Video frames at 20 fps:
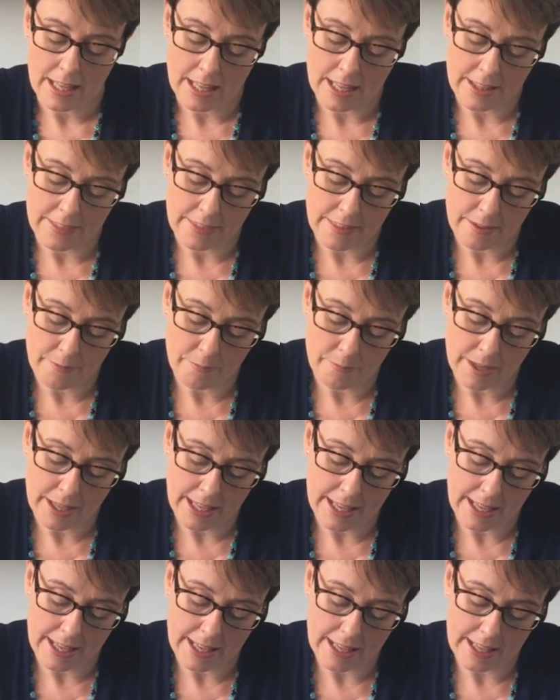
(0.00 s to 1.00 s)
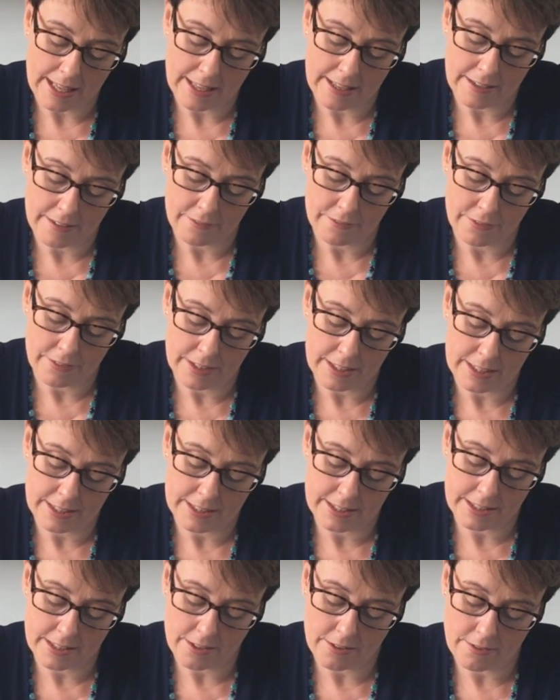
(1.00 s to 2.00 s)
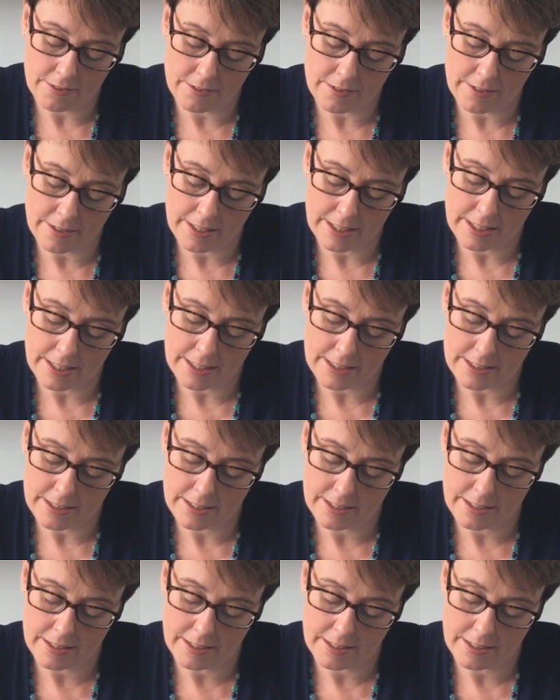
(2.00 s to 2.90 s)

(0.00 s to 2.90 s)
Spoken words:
And then we have this side